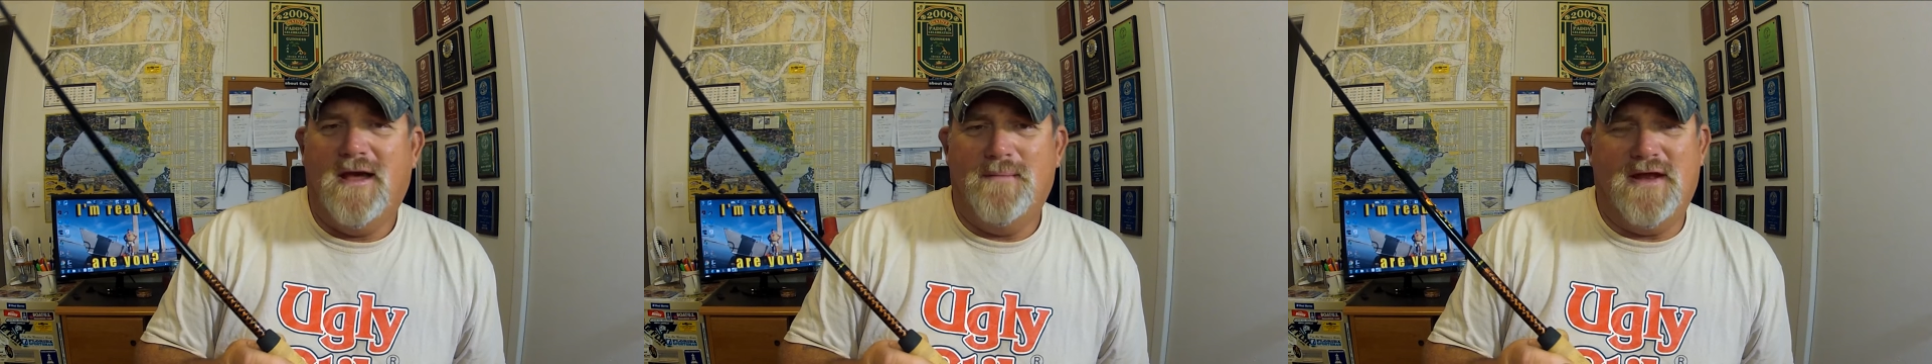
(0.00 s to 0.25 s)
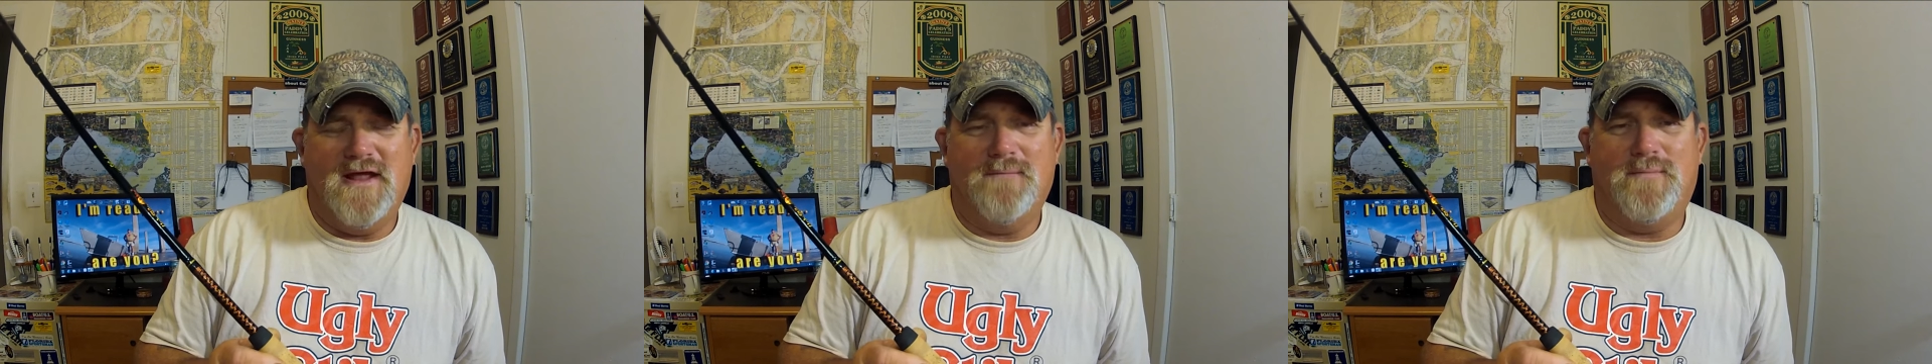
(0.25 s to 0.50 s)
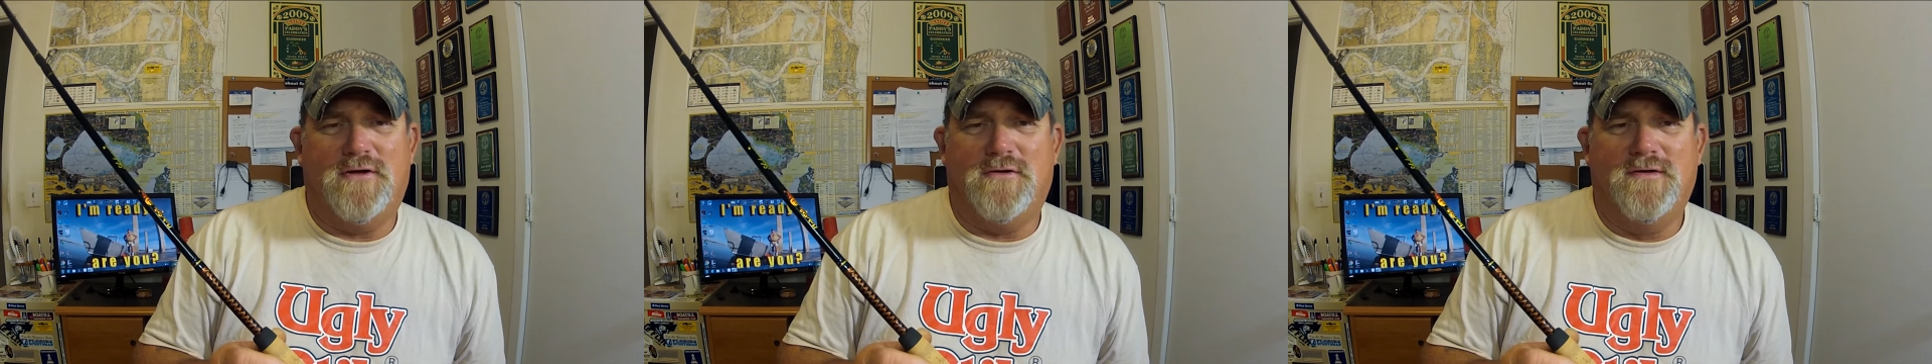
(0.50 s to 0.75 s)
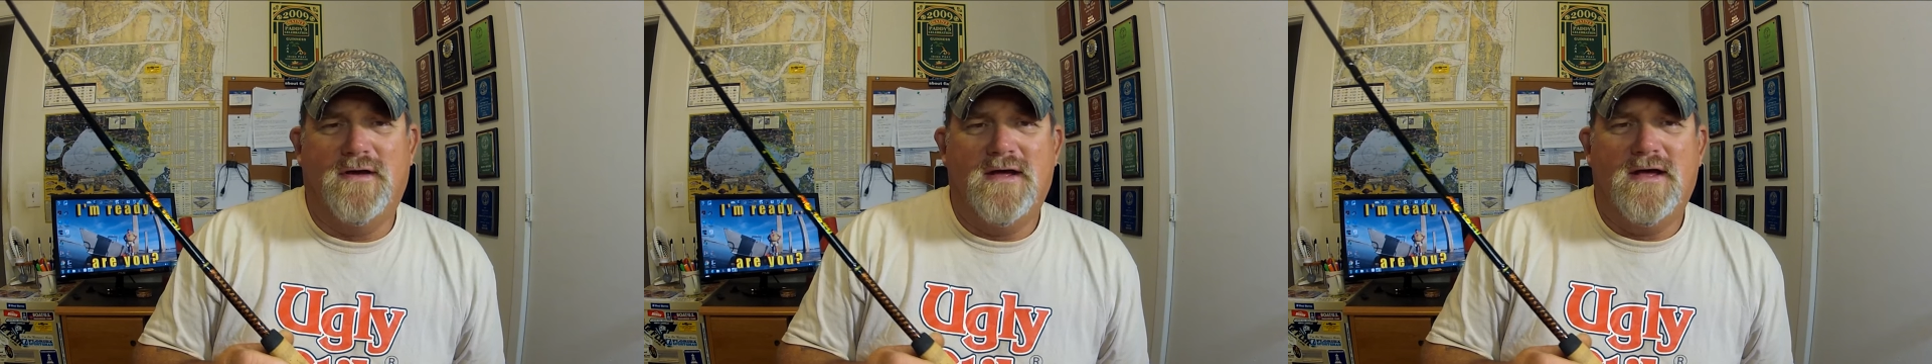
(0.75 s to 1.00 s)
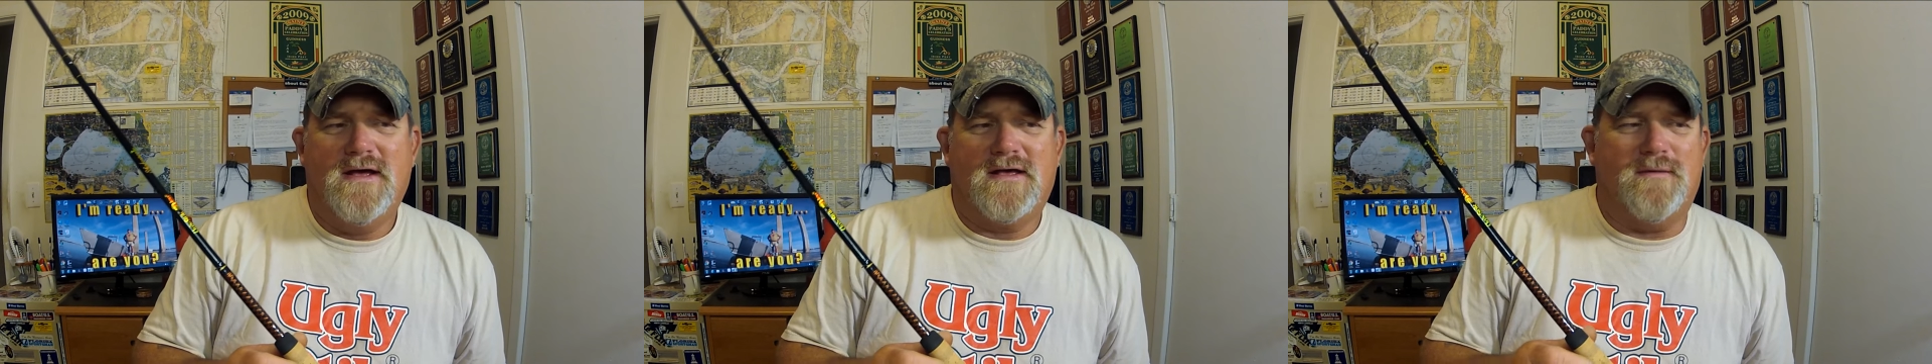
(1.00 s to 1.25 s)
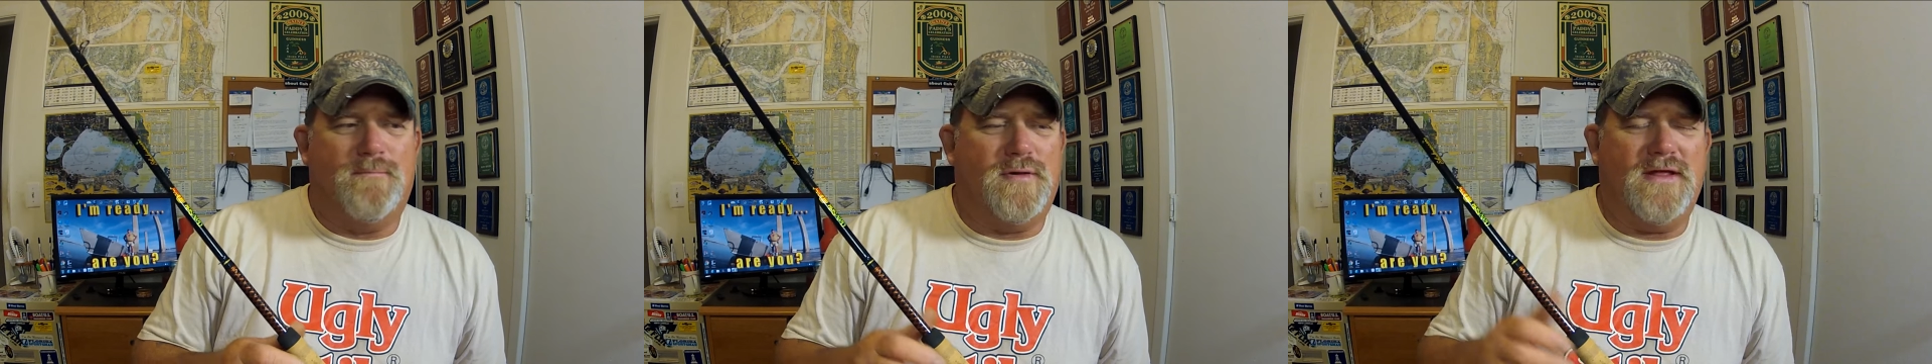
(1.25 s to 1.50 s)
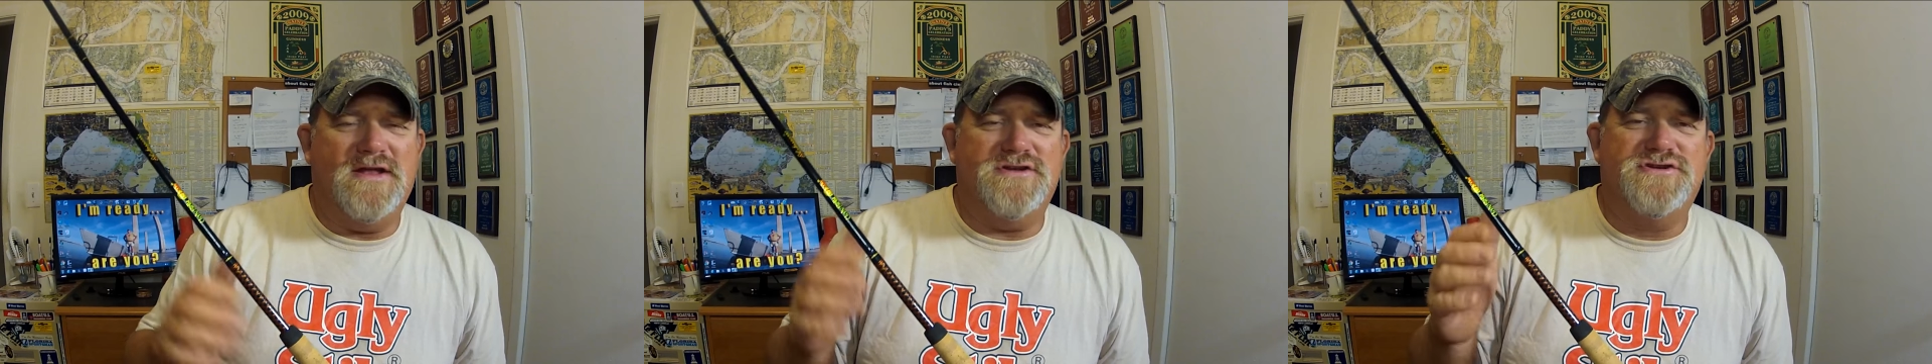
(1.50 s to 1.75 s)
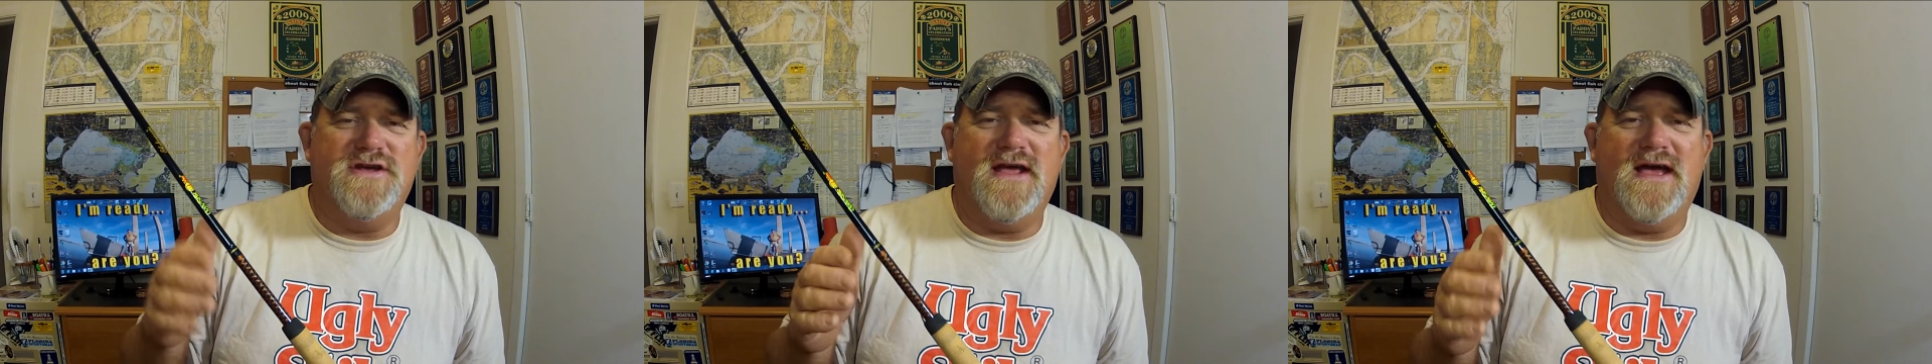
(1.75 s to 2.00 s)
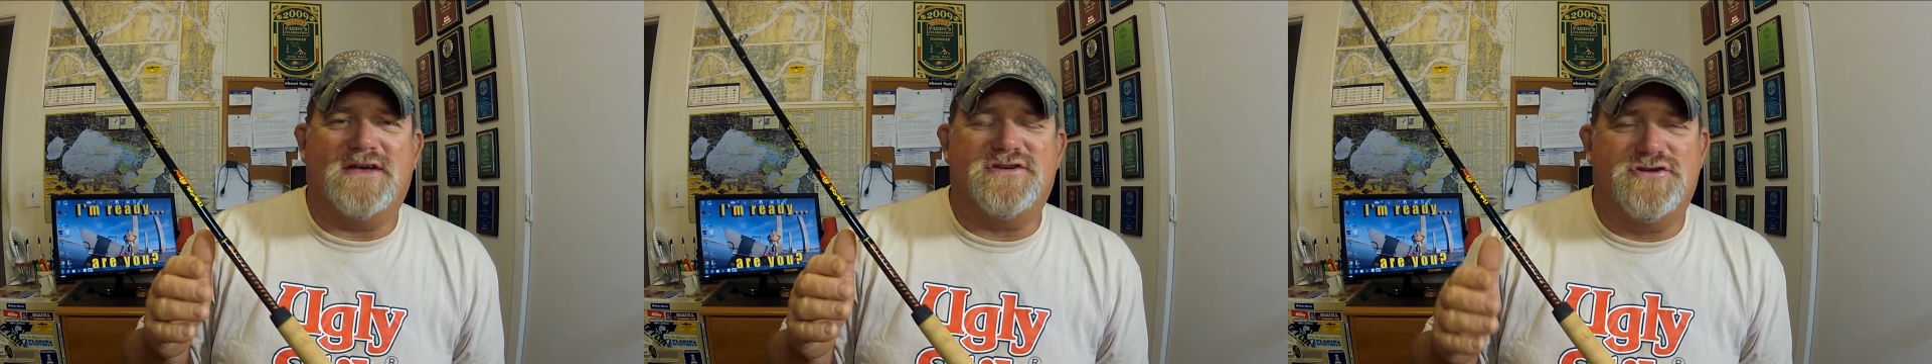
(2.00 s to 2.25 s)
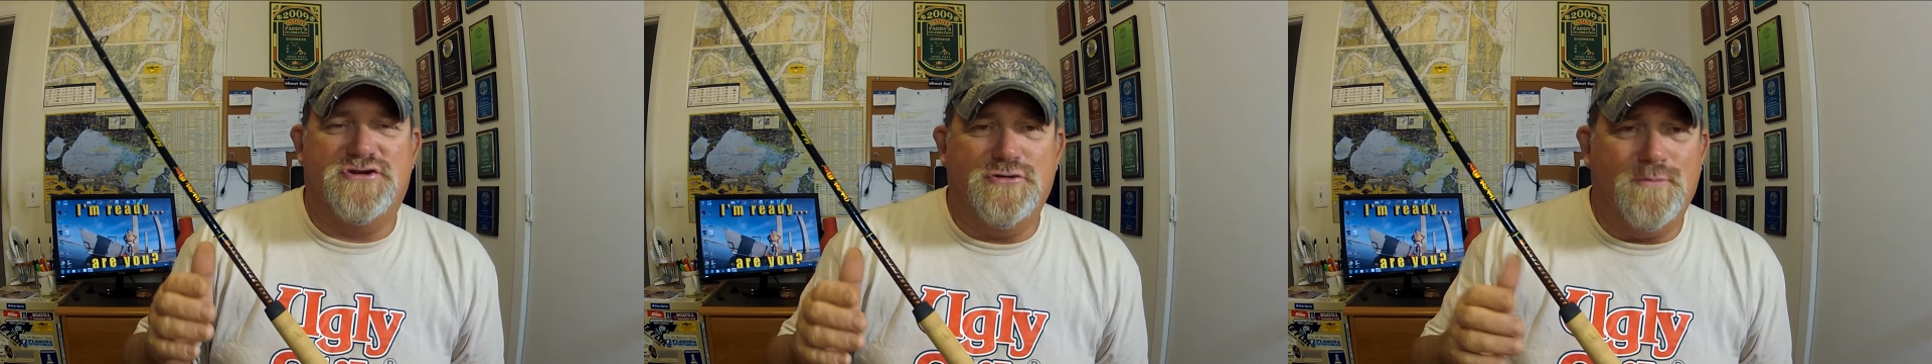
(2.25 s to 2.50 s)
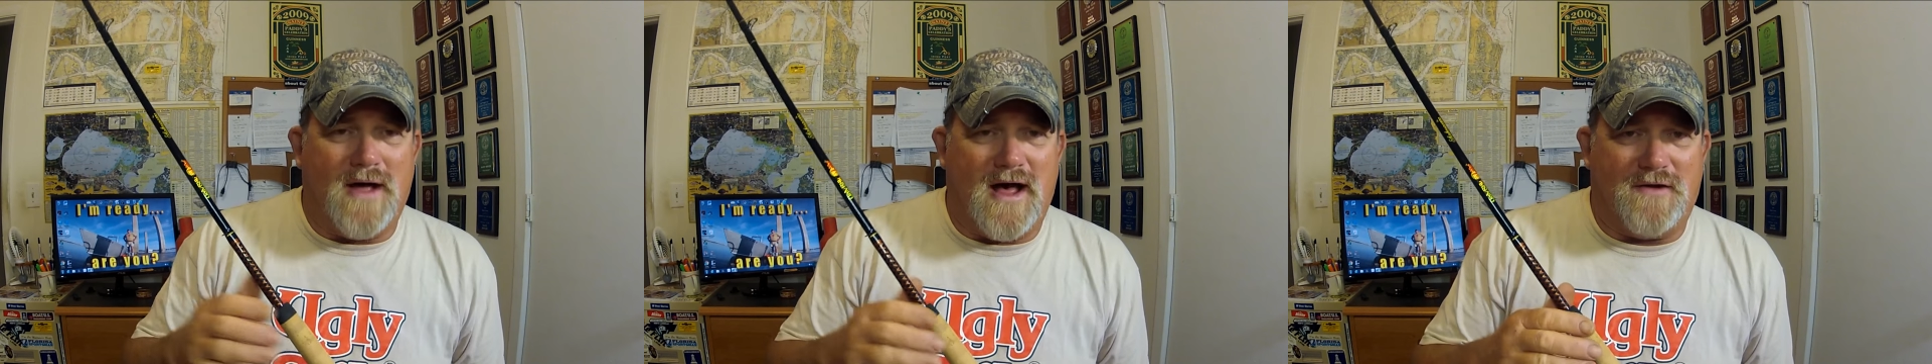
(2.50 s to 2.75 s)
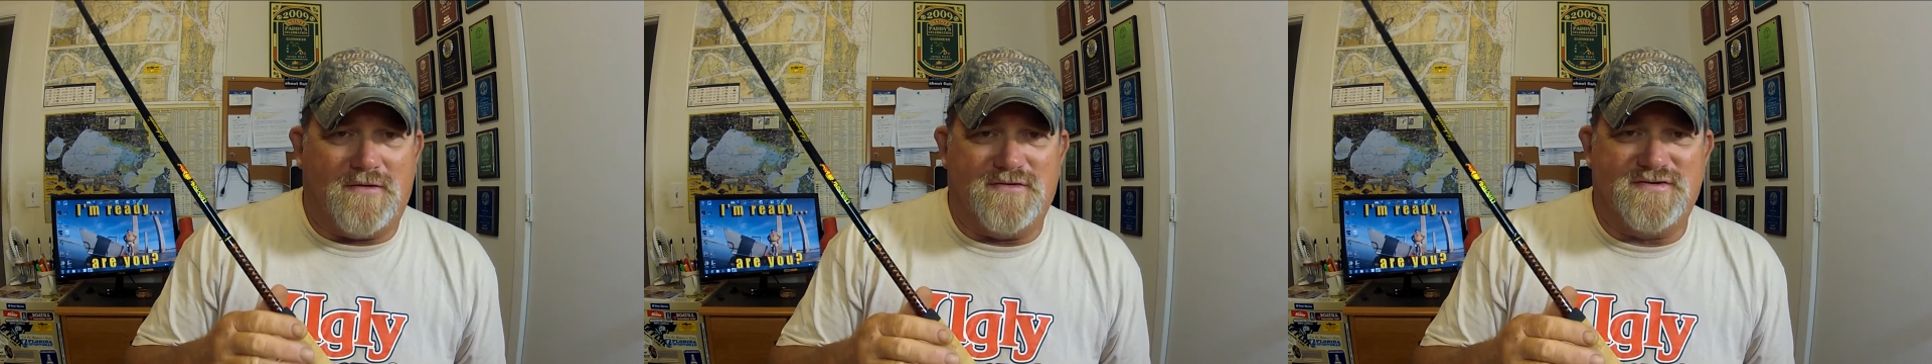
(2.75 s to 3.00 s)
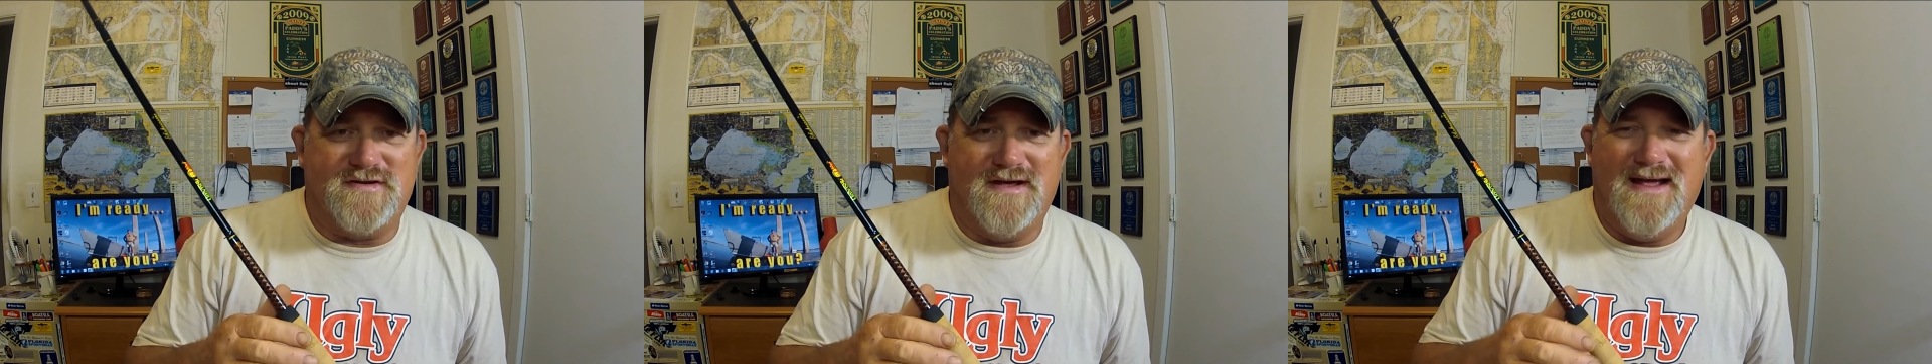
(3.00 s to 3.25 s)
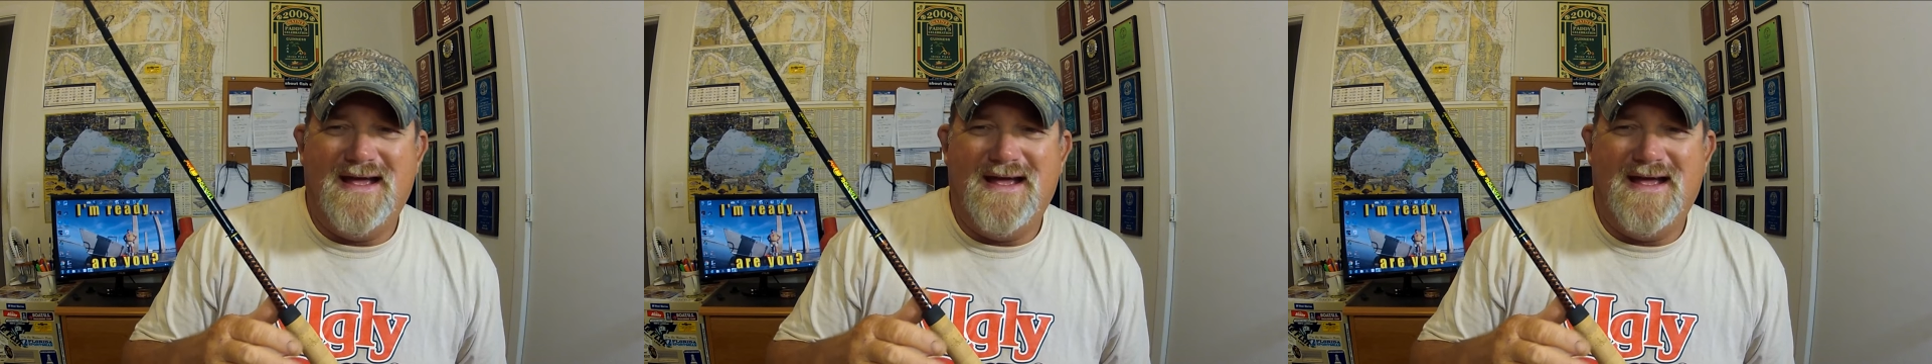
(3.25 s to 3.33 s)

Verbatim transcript: I mean, they build complete G X two models